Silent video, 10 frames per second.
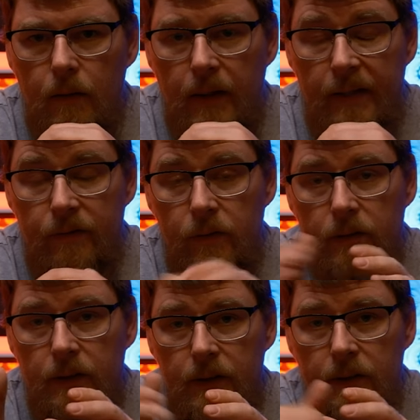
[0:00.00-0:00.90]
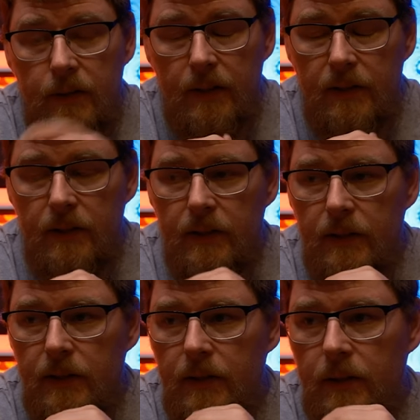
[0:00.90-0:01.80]
Hi folks, this
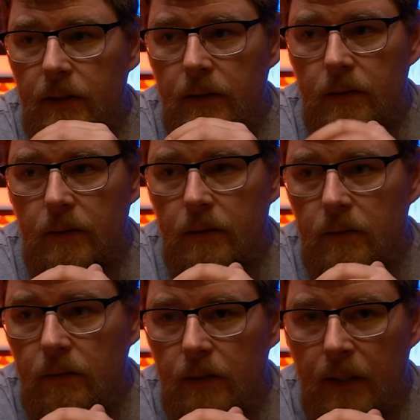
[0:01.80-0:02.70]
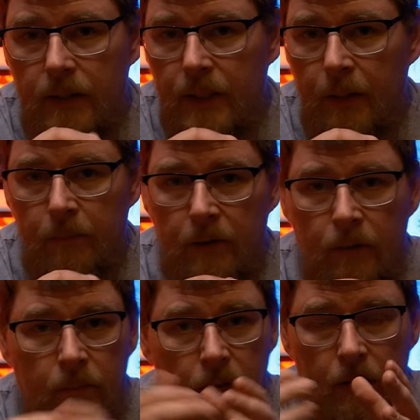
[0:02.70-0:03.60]
is attempt
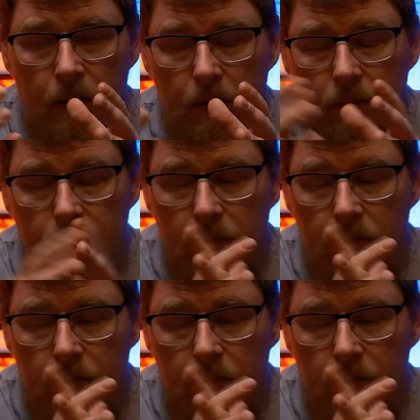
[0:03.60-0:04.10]
number,